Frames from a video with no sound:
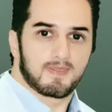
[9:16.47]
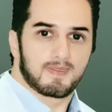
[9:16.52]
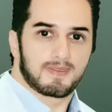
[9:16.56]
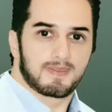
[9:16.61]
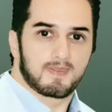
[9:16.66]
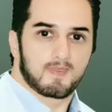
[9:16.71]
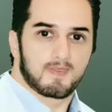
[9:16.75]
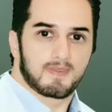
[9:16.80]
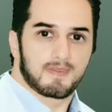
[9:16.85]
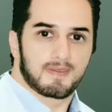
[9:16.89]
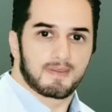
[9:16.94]

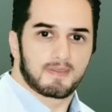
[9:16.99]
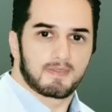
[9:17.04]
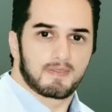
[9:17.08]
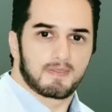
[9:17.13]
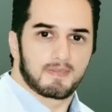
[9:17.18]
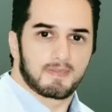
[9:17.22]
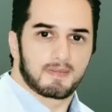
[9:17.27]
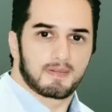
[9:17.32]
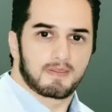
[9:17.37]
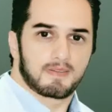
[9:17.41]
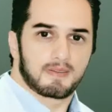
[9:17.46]
caries
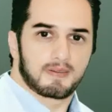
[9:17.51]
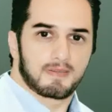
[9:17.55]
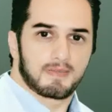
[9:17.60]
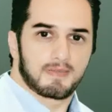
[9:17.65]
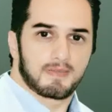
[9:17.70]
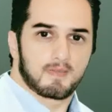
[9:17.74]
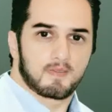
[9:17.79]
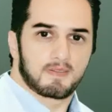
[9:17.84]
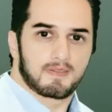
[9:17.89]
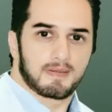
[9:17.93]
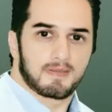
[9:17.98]
could be
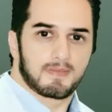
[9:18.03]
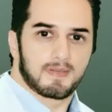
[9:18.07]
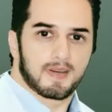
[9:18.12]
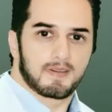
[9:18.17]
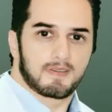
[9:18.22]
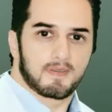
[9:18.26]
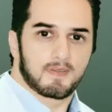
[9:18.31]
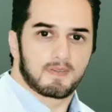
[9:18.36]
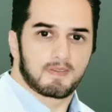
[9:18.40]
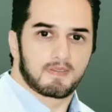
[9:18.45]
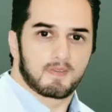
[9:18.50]
decreased
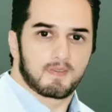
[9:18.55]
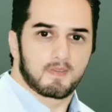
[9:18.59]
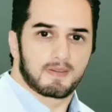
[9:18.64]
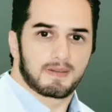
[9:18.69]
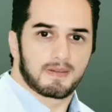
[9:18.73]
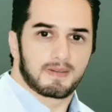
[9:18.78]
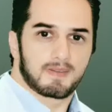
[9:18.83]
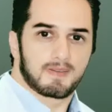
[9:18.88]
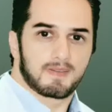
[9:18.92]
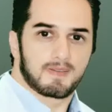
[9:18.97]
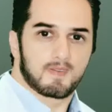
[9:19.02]
by
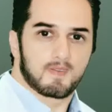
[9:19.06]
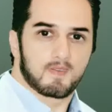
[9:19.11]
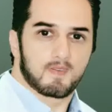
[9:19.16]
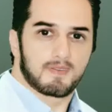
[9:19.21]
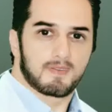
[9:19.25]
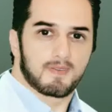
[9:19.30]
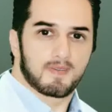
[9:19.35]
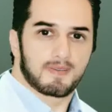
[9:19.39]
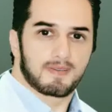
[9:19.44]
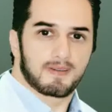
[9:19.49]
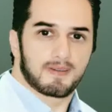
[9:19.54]
decreasing
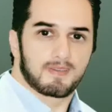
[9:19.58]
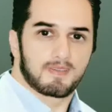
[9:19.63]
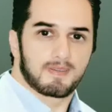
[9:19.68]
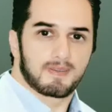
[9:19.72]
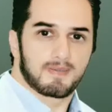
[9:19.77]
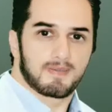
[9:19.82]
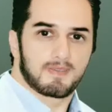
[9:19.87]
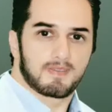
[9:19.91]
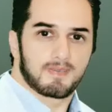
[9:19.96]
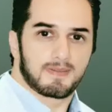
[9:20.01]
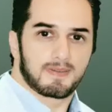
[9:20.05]
fruit juice
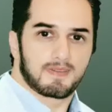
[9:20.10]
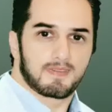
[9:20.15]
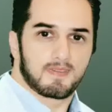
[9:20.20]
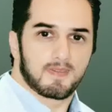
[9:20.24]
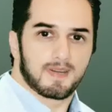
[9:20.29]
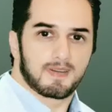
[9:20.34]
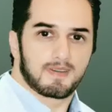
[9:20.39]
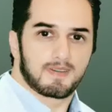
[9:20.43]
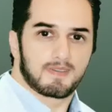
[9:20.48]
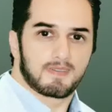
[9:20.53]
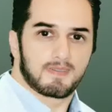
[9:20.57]
to eating
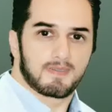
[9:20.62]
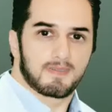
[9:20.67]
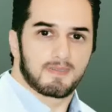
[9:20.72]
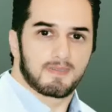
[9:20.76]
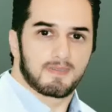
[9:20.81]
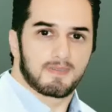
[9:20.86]
time.